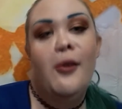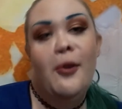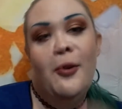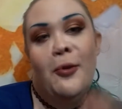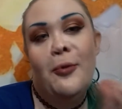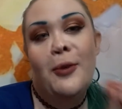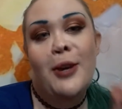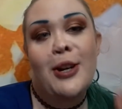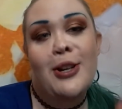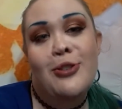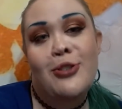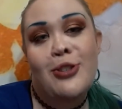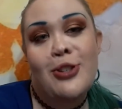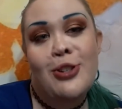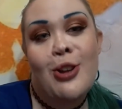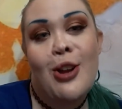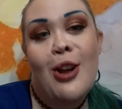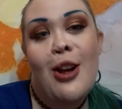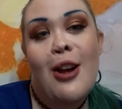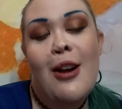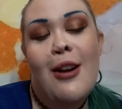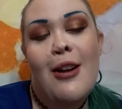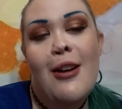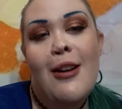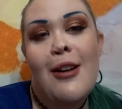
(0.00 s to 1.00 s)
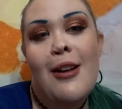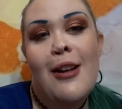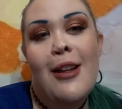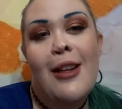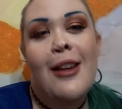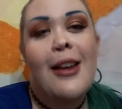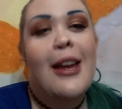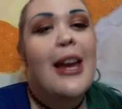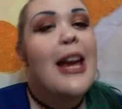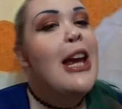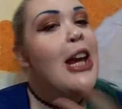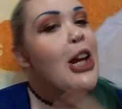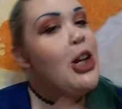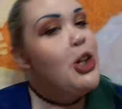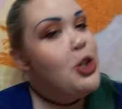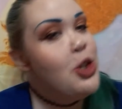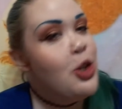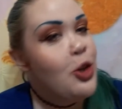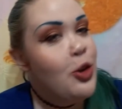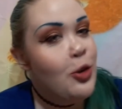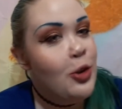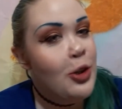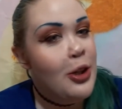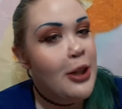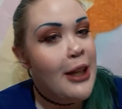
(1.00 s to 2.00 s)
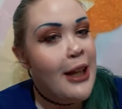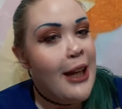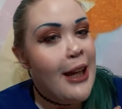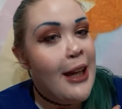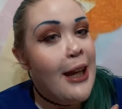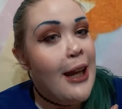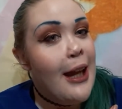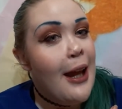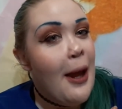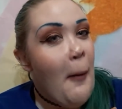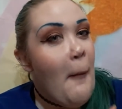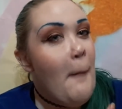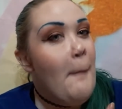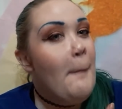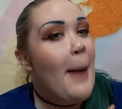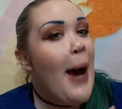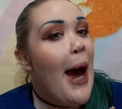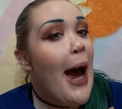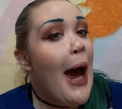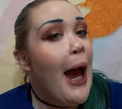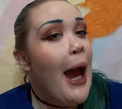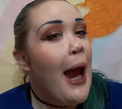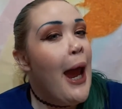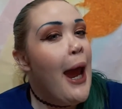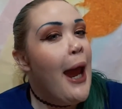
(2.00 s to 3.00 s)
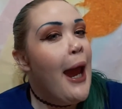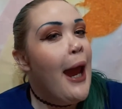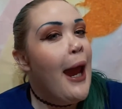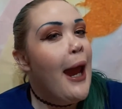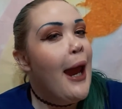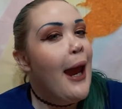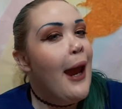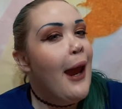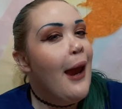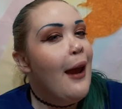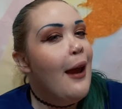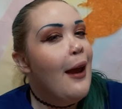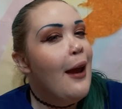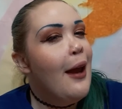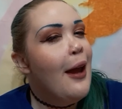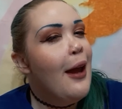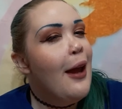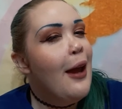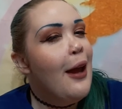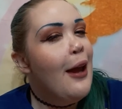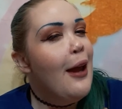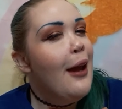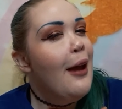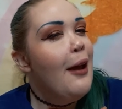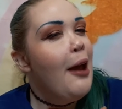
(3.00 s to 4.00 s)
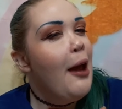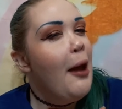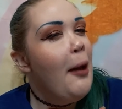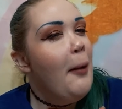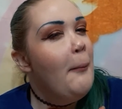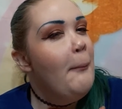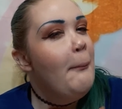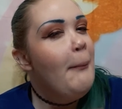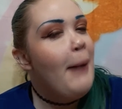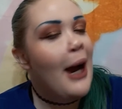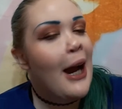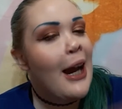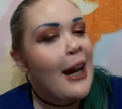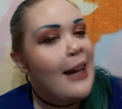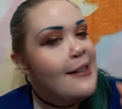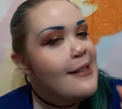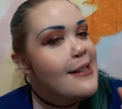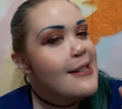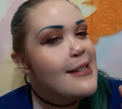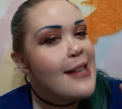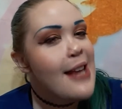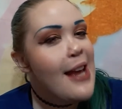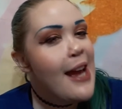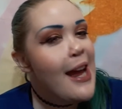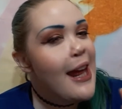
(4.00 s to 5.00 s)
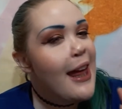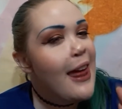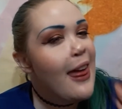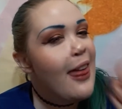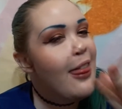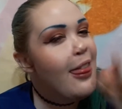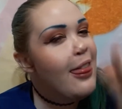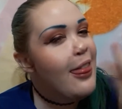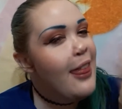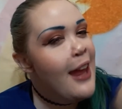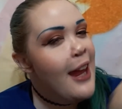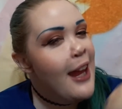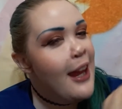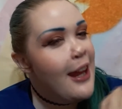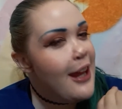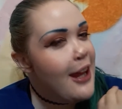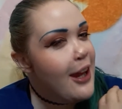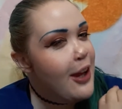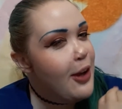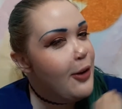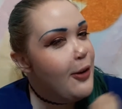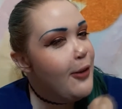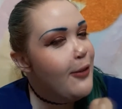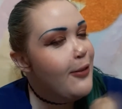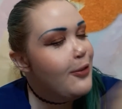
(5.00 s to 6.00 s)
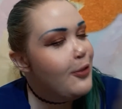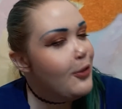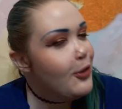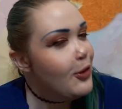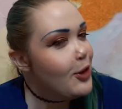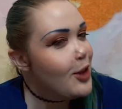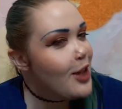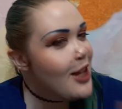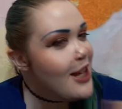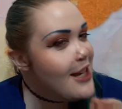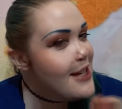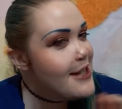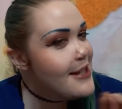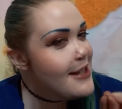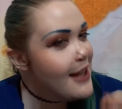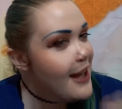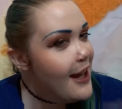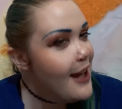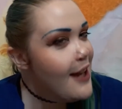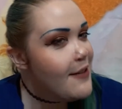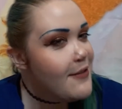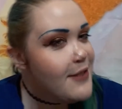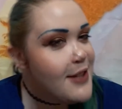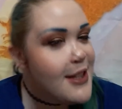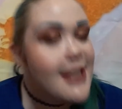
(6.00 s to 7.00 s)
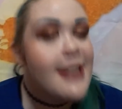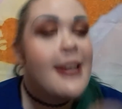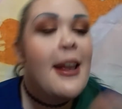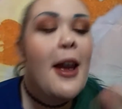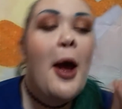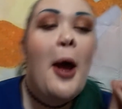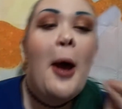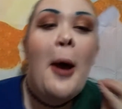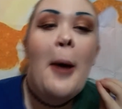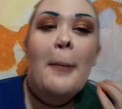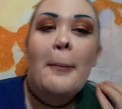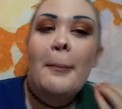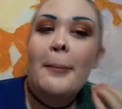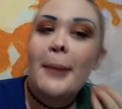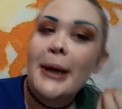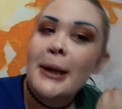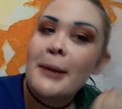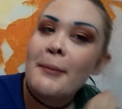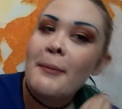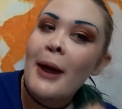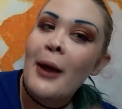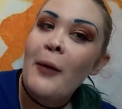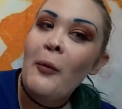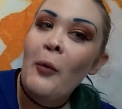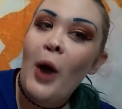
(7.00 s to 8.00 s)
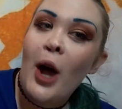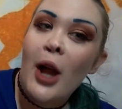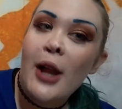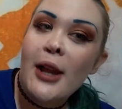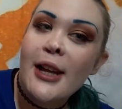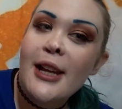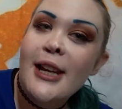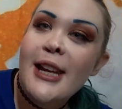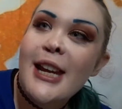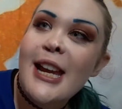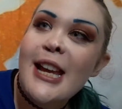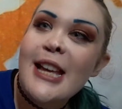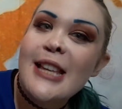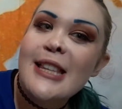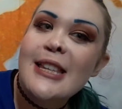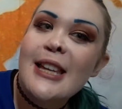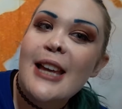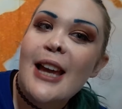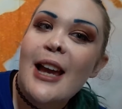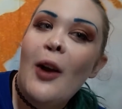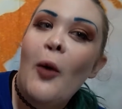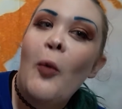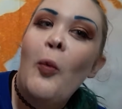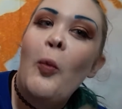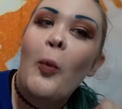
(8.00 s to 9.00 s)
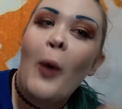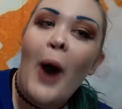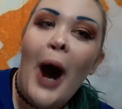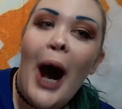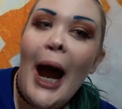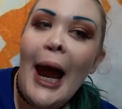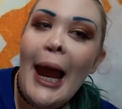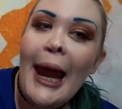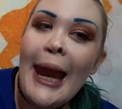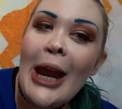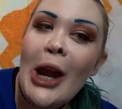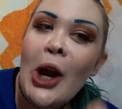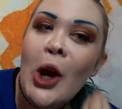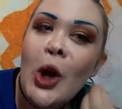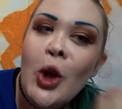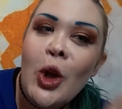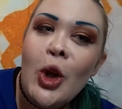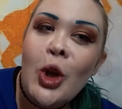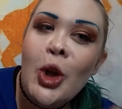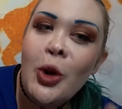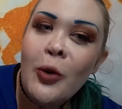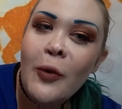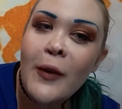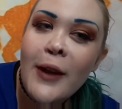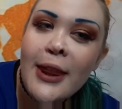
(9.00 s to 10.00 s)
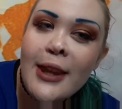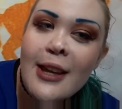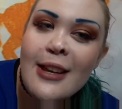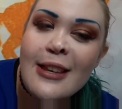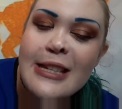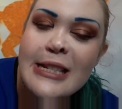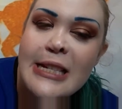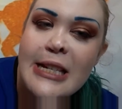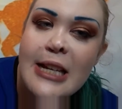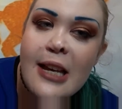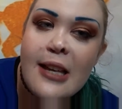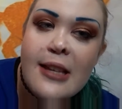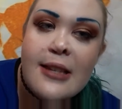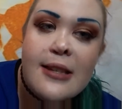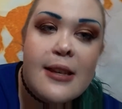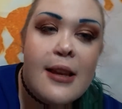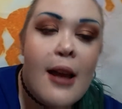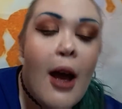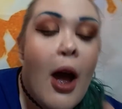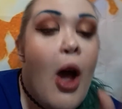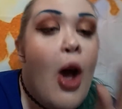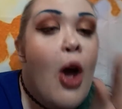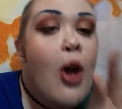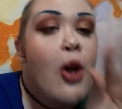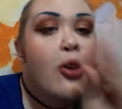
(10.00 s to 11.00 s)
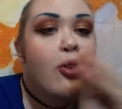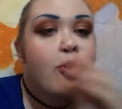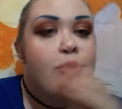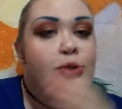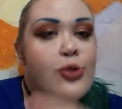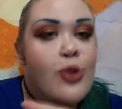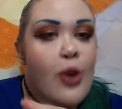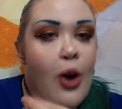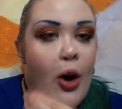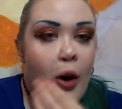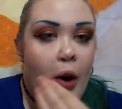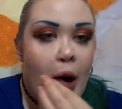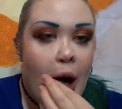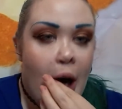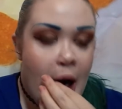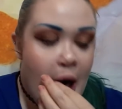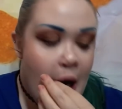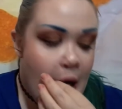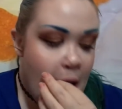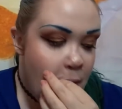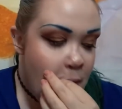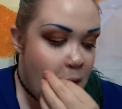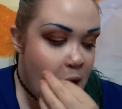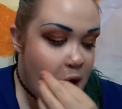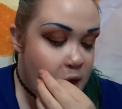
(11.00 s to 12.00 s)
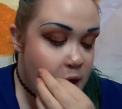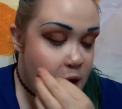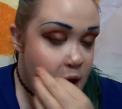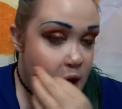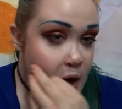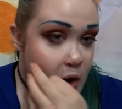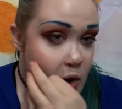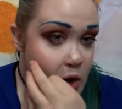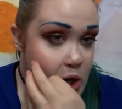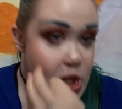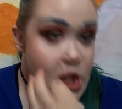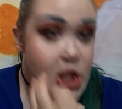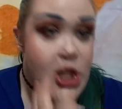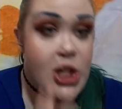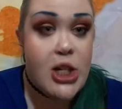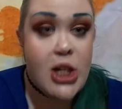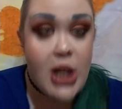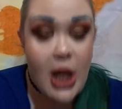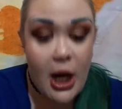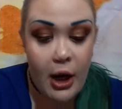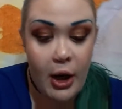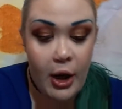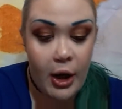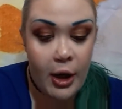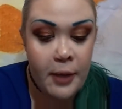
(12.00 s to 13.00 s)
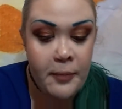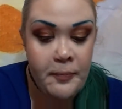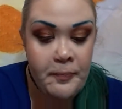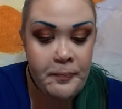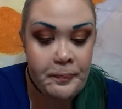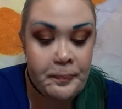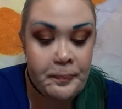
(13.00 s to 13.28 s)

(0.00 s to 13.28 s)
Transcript: which internally my mind is like, thank you for these gifts, but my wallet is like, why are you doing this to us? So um I thought I would share